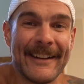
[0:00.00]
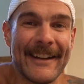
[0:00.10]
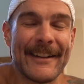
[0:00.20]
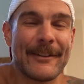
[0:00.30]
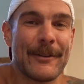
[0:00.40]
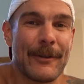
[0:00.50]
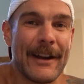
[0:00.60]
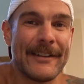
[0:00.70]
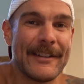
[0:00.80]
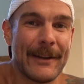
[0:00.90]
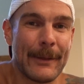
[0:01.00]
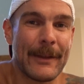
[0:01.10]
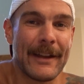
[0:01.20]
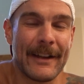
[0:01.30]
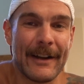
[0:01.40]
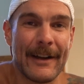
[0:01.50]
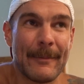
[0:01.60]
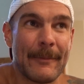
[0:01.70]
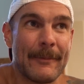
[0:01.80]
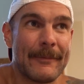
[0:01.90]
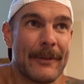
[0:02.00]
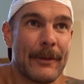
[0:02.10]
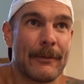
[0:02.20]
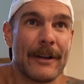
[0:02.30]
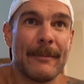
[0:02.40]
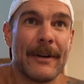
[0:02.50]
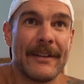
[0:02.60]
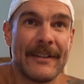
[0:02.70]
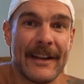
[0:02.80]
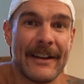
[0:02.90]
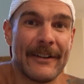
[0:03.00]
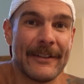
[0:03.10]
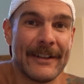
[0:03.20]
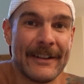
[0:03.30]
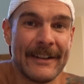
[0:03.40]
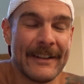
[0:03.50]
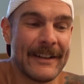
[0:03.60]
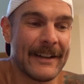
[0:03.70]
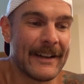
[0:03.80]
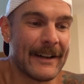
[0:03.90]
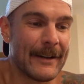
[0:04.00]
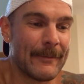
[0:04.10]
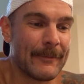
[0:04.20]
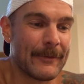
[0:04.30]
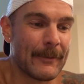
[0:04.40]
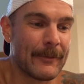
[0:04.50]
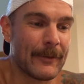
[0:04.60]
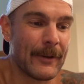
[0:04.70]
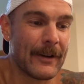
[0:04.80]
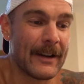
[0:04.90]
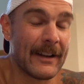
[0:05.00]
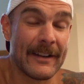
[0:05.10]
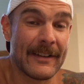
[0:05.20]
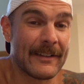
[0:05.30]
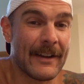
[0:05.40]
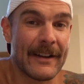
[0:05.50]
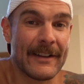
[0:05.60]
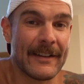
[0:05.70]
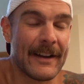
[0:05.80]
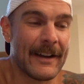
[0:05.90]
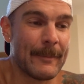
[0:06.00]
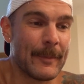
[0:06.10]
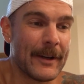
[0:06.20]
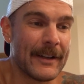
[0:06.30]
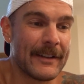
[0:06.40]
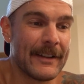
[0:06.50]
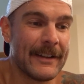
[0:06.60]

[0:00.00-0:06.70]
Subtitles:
it's crazy to think I'm 3 months out from Florida, and it's a ton of time, but